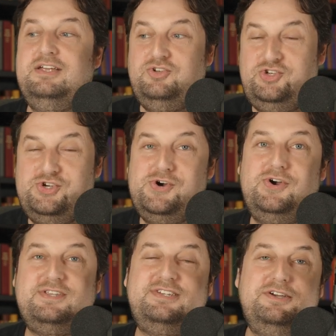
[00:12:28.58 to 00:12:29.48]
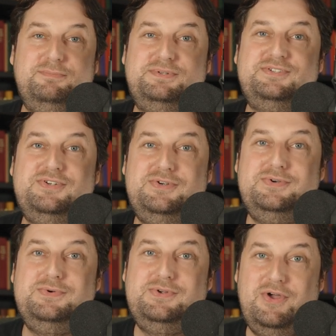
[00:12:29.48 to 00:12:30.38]
chalked up
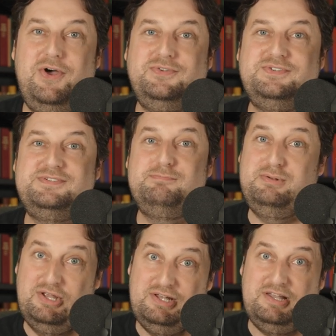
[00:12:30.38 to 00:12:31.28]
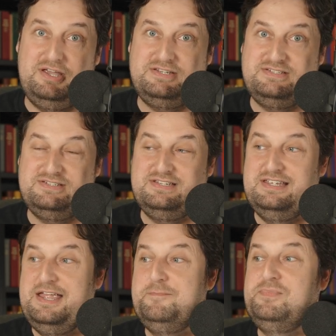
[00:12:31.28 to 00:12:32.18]
to God's bloodlust.
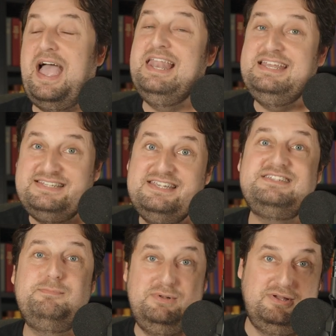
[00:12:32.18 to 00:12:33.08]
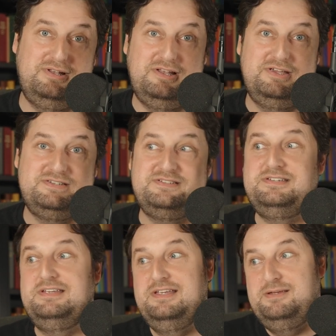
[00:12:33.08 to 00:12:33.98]
And it is a
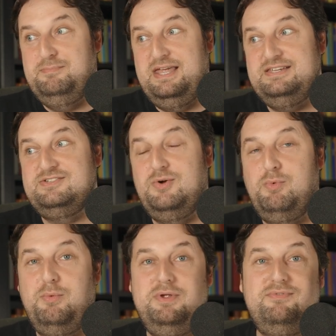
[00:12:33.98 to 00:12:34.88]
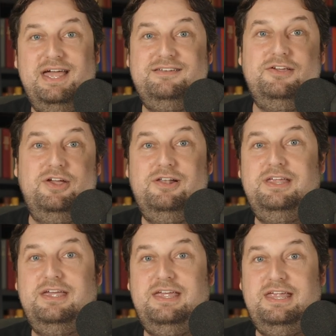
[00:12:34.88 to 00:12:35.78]
bloodlust based on what we read
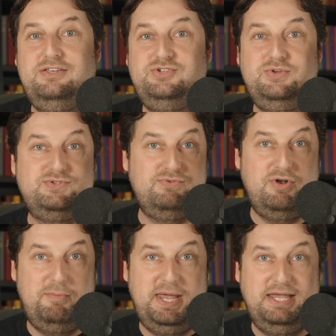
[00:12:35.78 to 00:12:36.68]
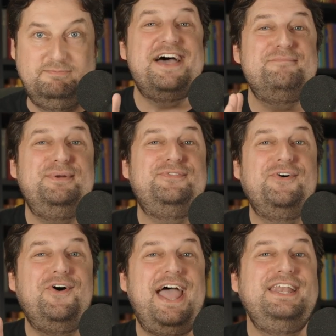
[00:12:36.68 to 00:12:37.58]
earlier in Deuteronomy. And
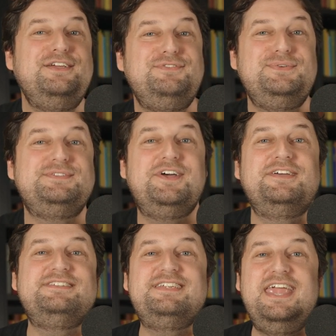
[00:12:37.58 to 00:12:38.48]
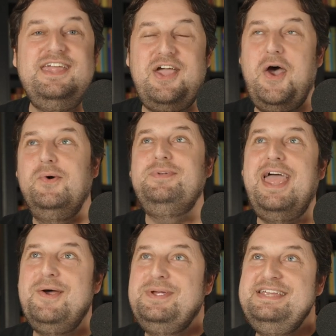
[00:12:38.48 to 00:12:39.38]
before any of you start saying, oh,
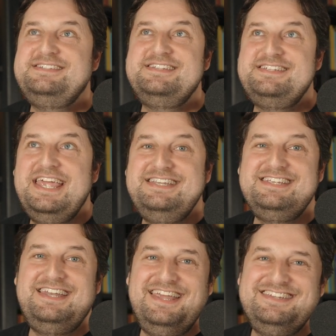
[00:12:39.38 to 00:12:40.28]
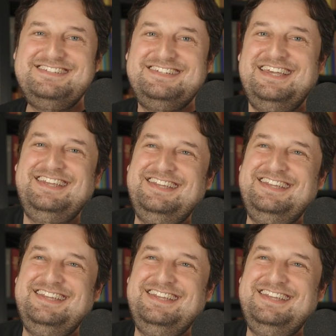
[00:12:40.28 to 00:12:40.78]
now he's a Satanist,